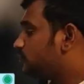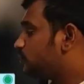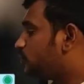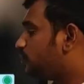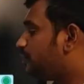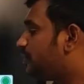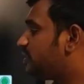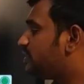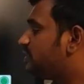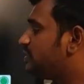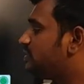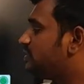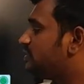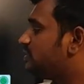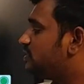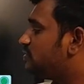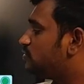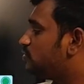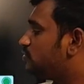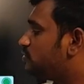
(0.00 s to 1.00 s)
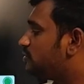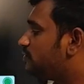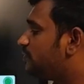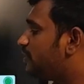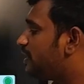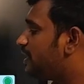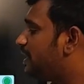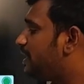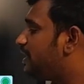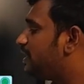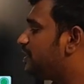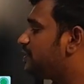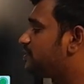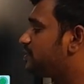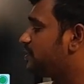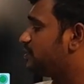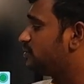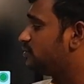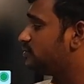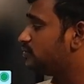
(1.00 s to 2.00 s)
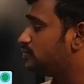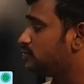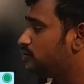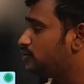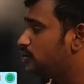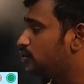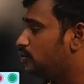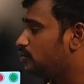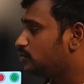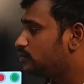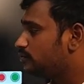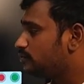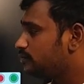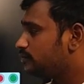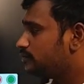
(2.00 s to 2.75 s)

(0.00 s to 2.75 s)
So for this is used for iteration 2.